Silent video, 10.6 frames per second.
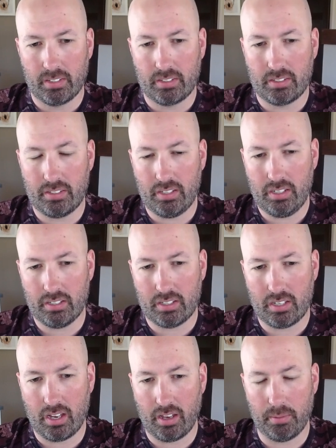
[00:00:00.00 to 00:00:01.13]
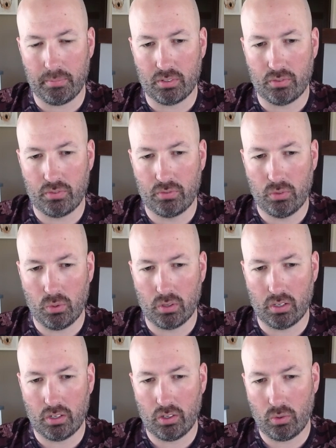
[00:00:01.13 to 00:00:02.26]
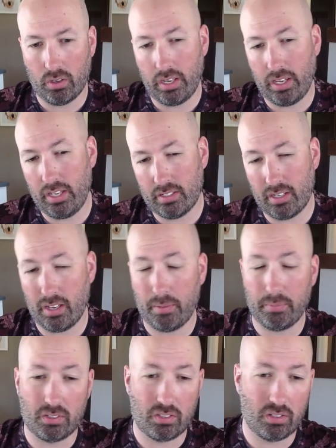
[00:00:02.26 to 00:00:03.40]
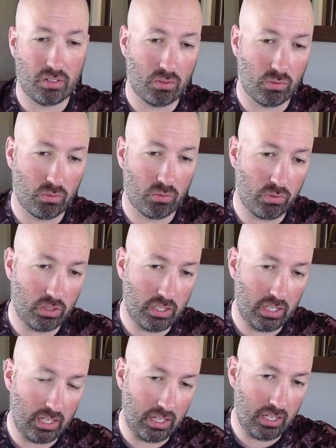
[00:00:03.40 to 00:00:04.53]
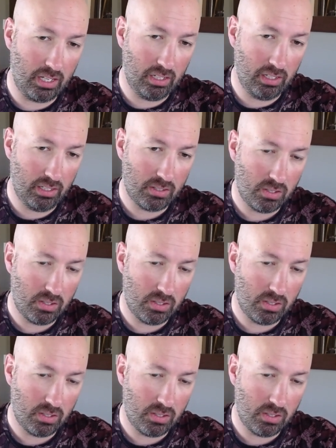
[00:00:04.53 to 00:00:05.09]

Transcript: six times four or eight times three.